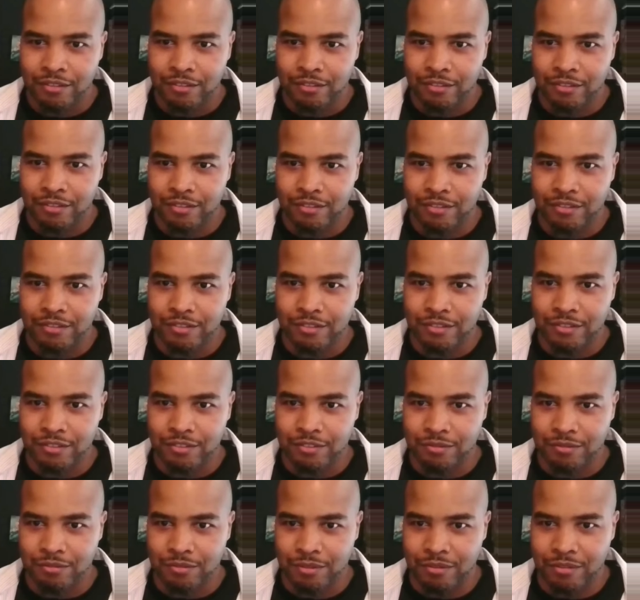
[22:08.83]
this
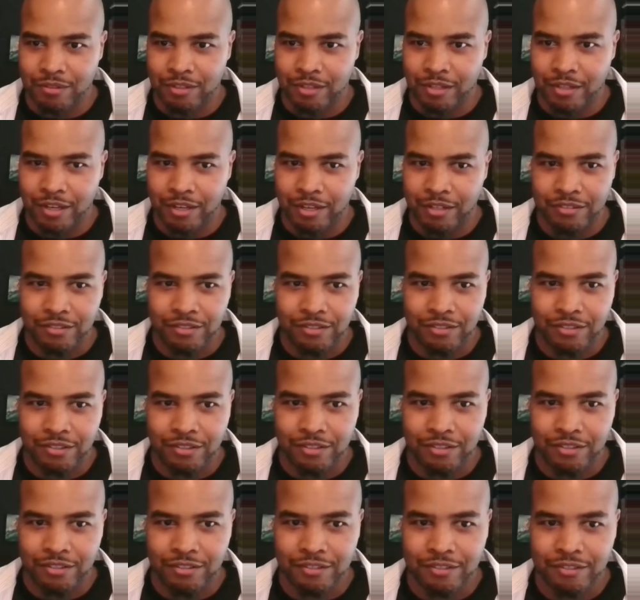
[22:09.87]
is where we're at.
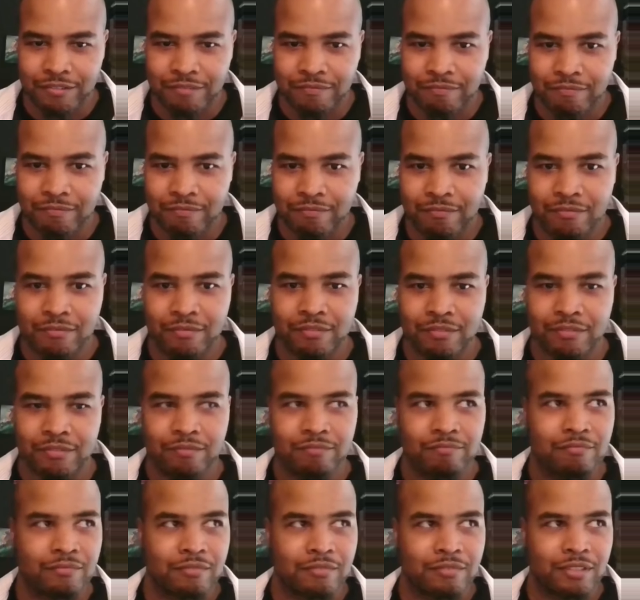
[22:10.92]

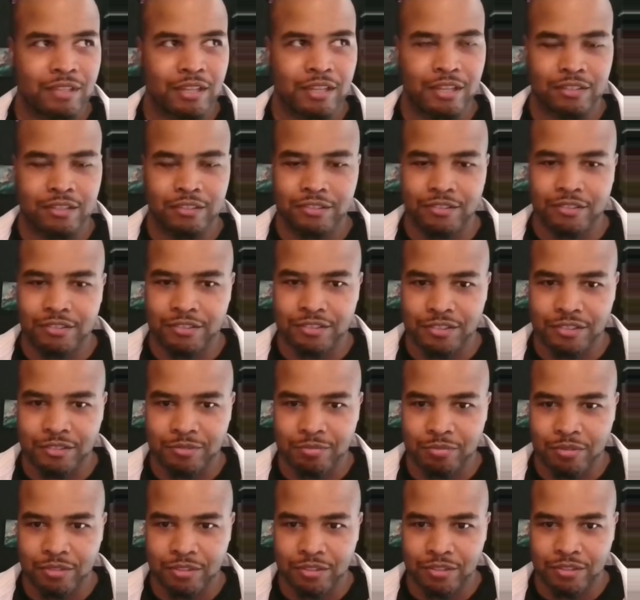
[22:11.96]
That is
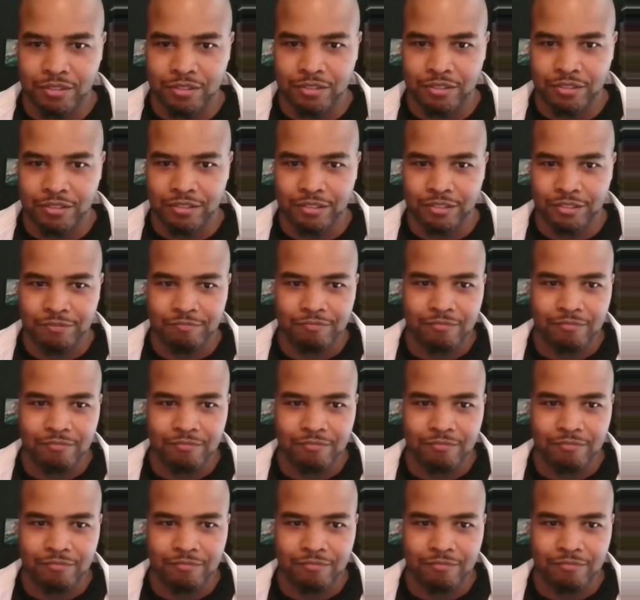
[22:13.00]
pretty good.